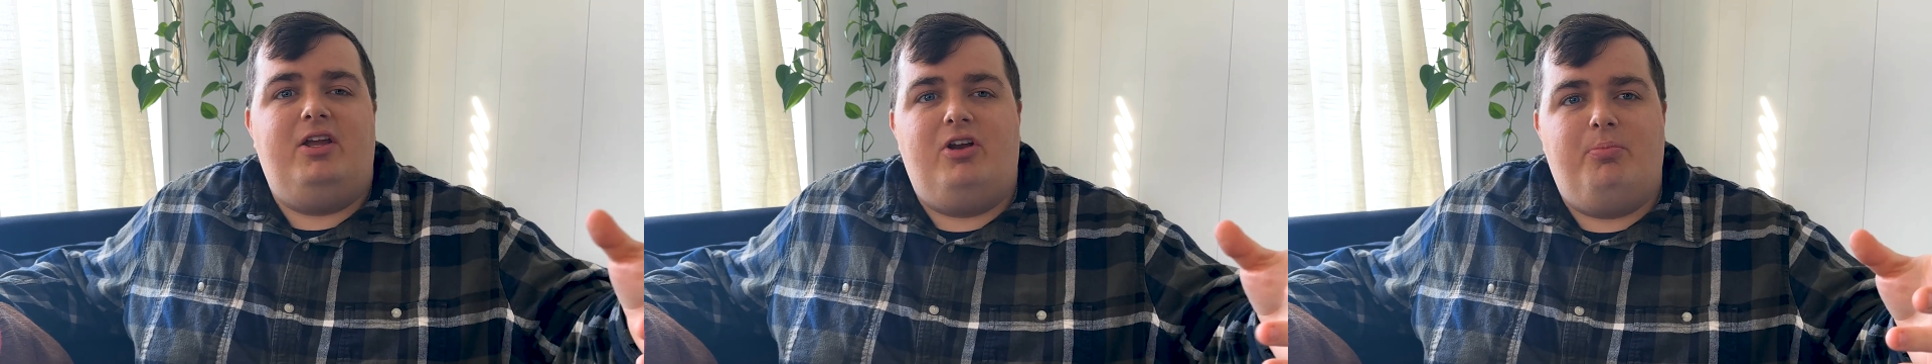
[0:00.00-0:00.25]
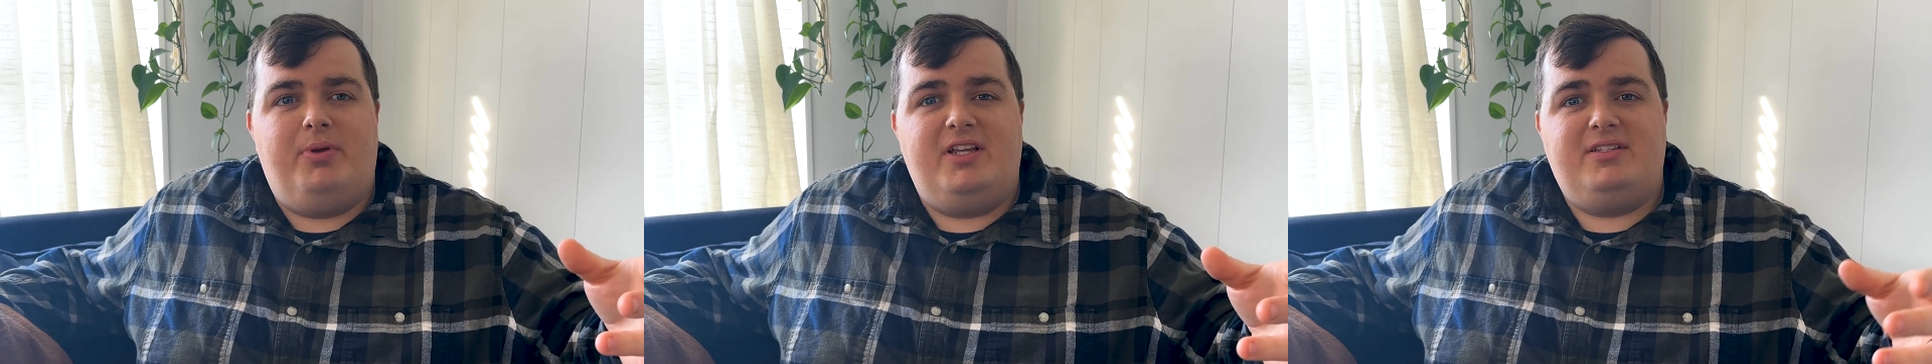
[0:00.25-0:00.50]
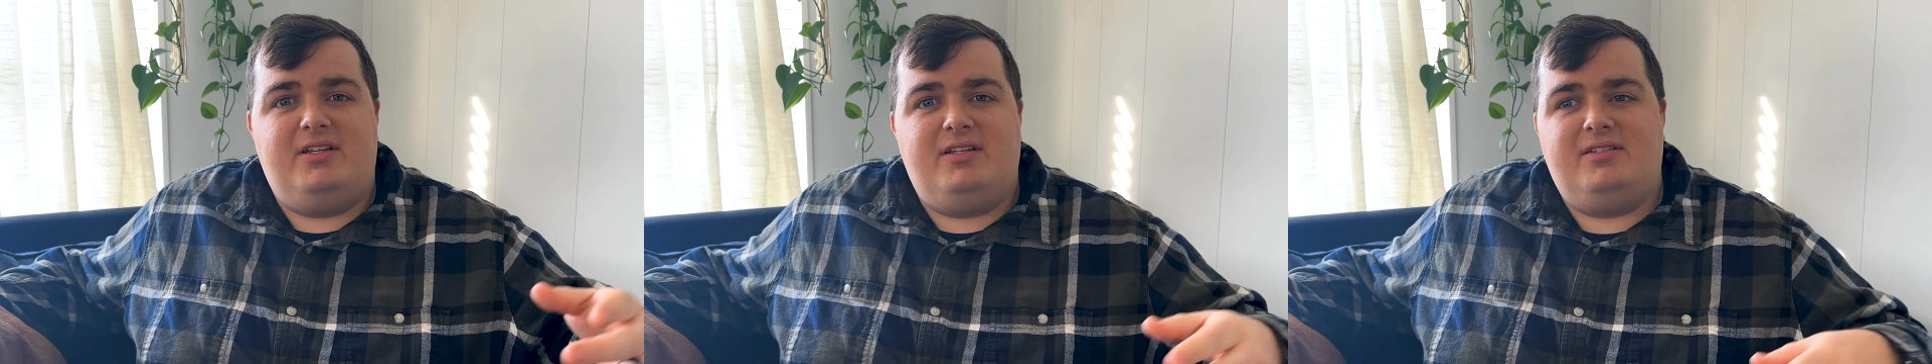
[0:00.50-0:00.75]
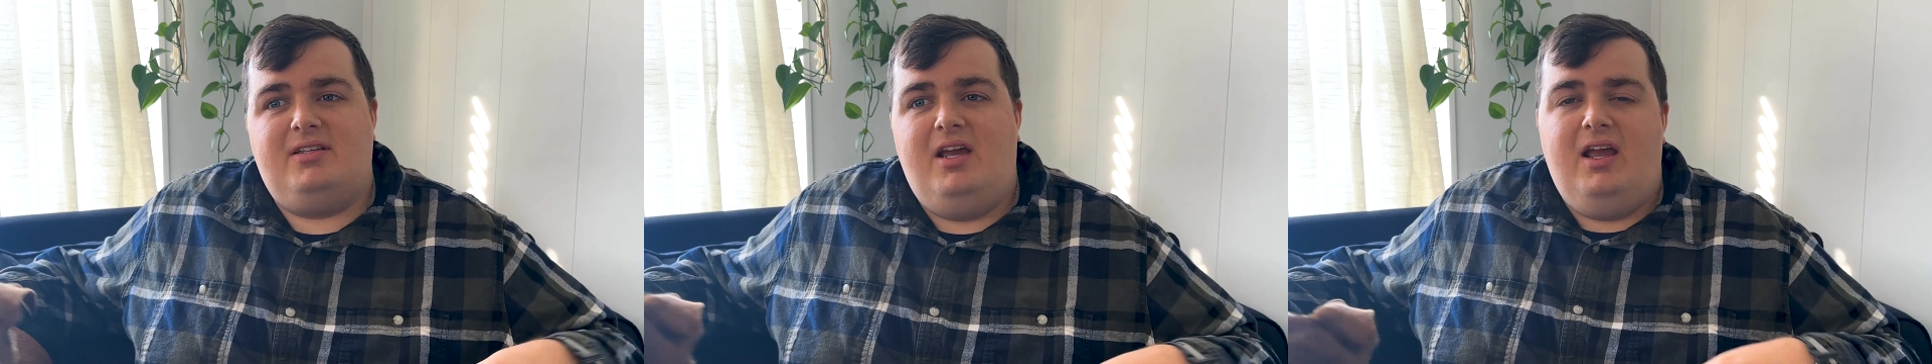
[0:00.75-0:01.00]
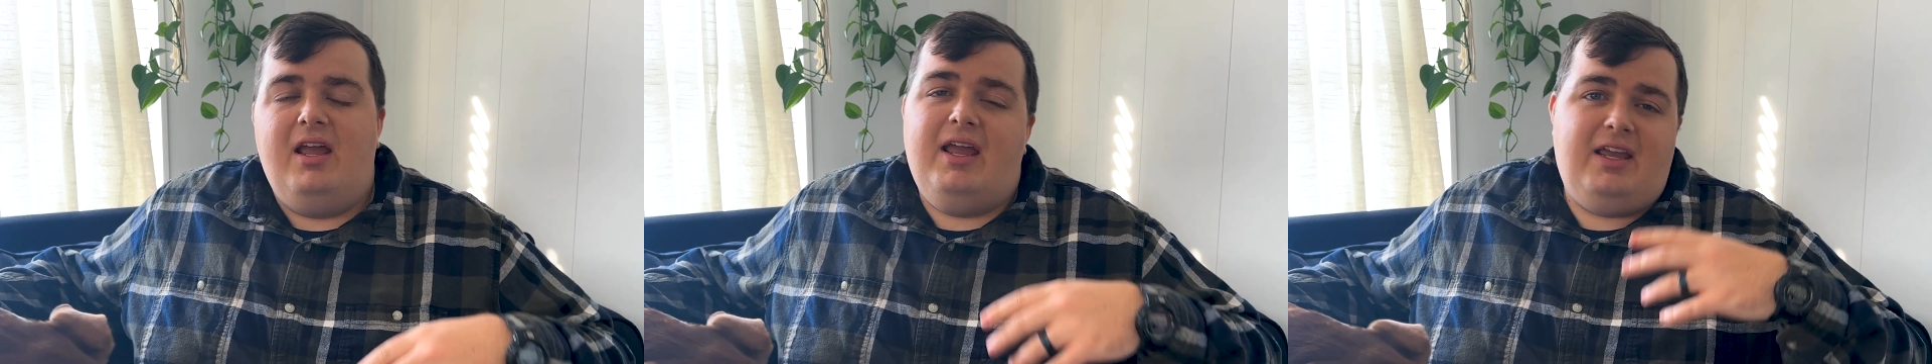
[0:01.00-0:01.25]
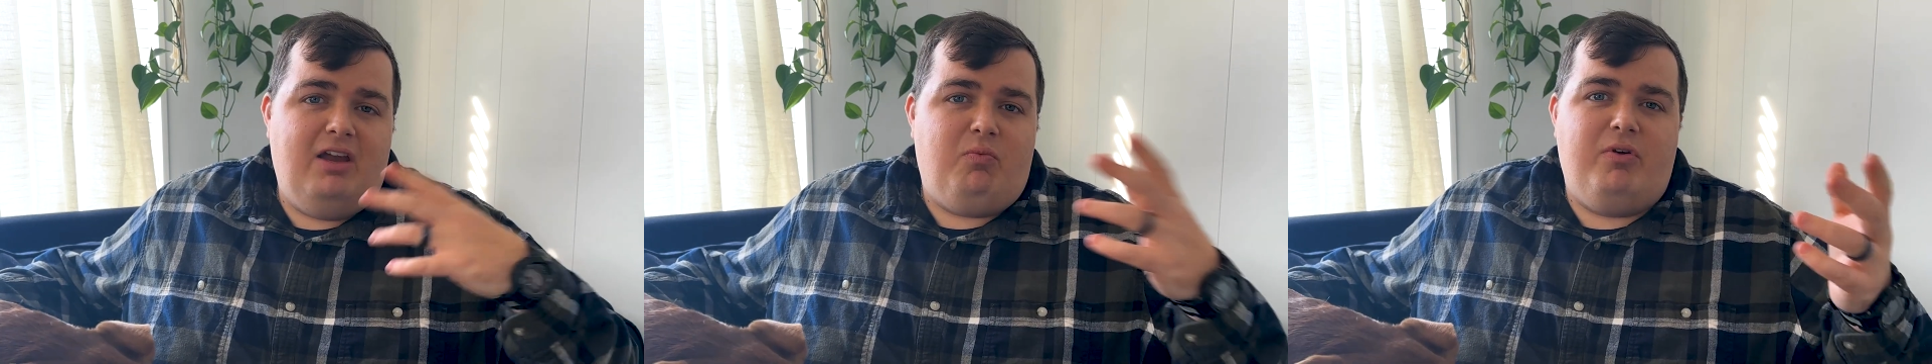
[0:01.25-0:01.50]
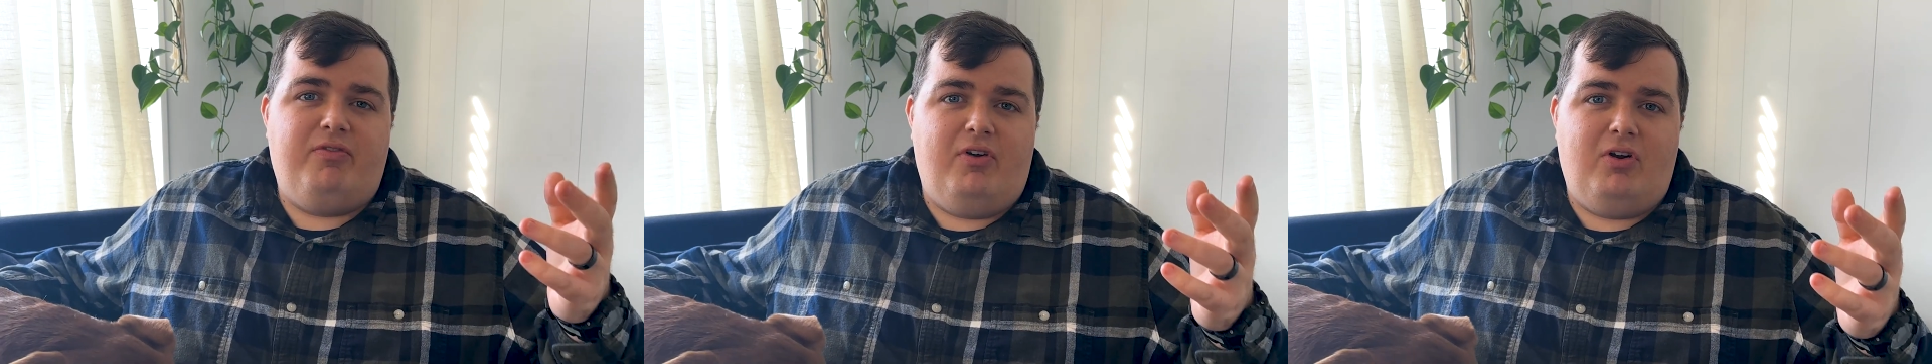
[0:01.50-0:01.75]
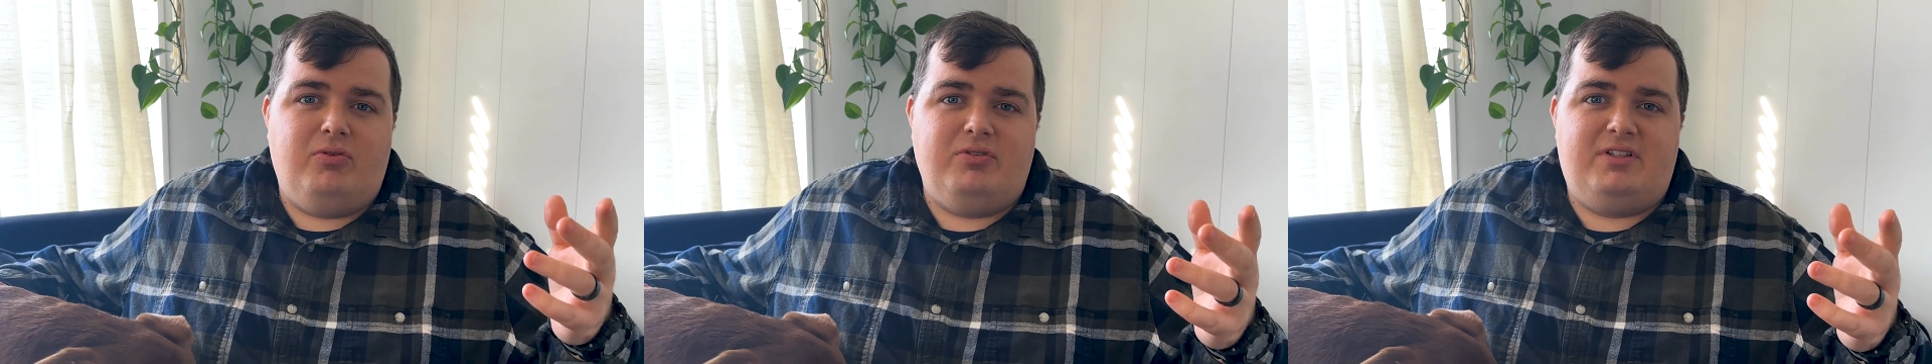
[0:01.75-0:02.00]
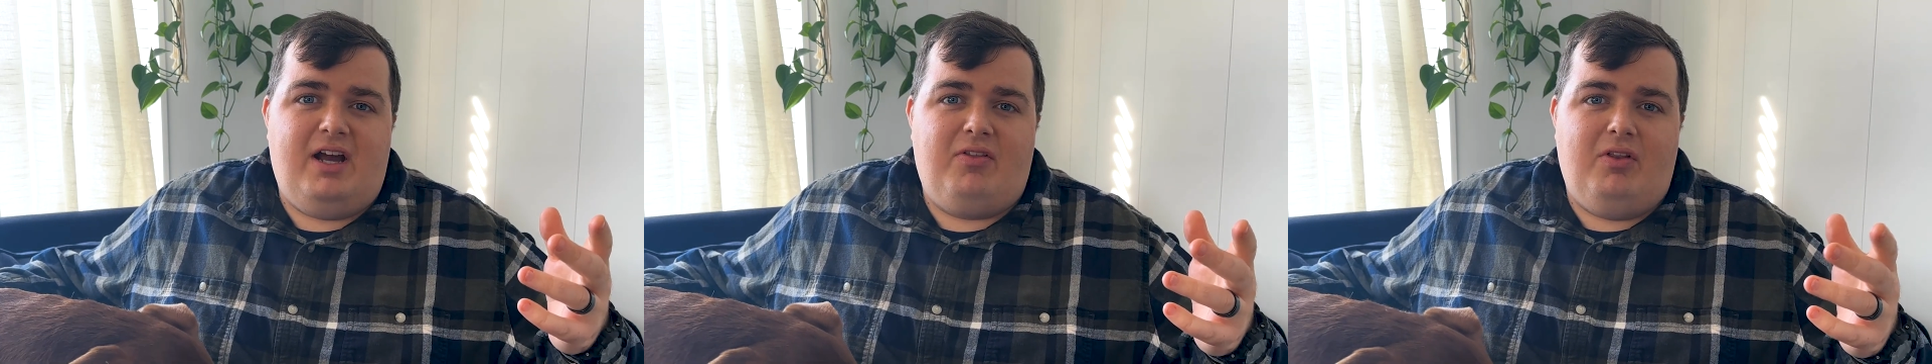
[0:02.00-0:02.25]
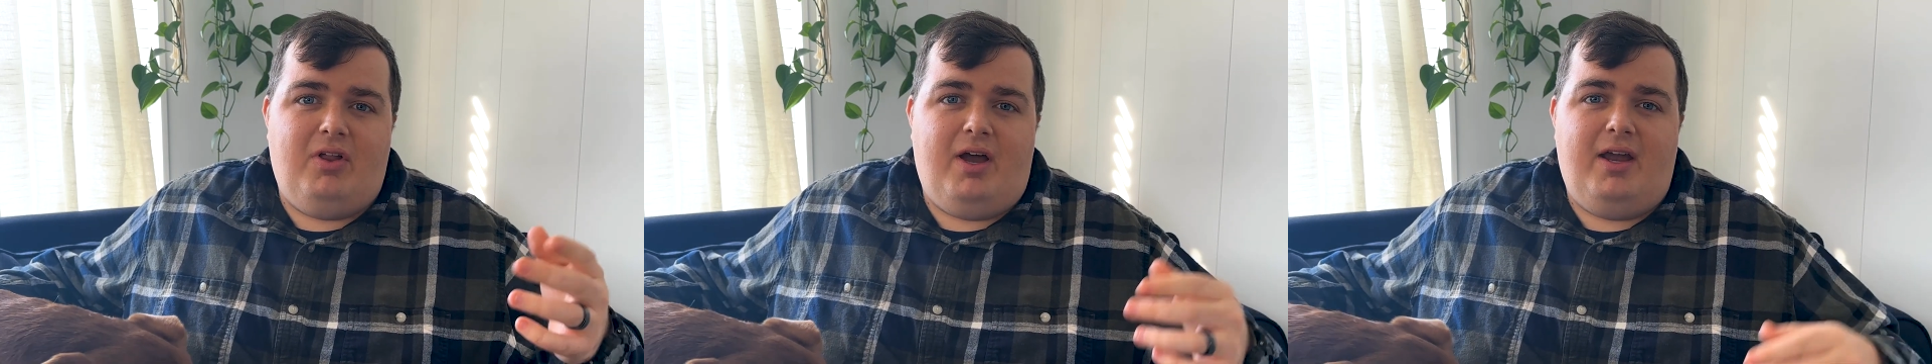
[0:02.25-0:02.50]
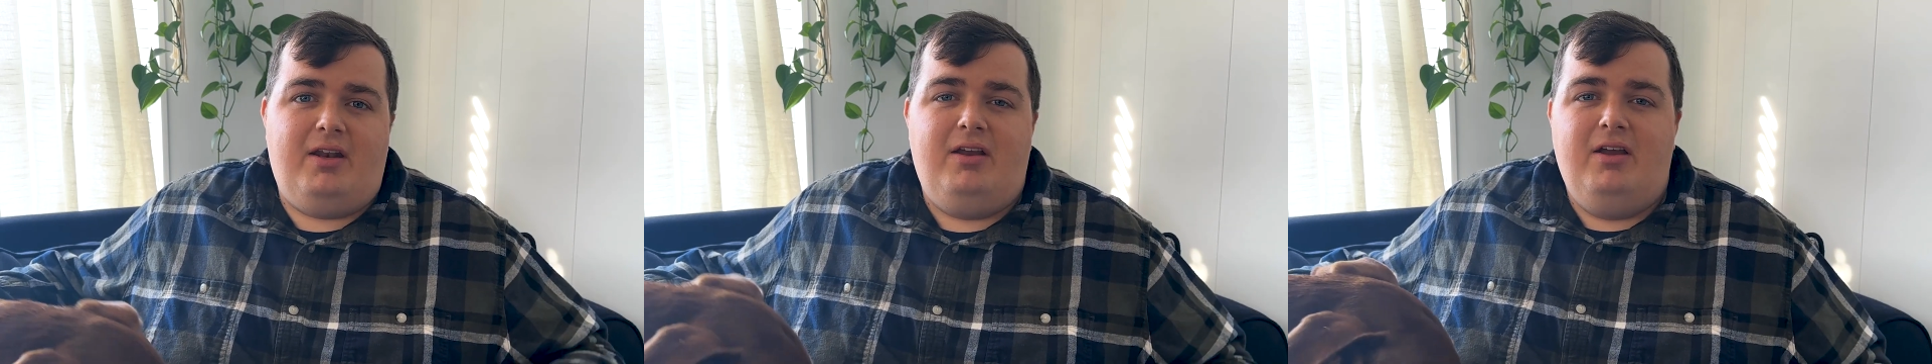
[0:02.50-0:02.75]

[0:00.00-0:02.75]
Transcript: your business and get referrals down the line.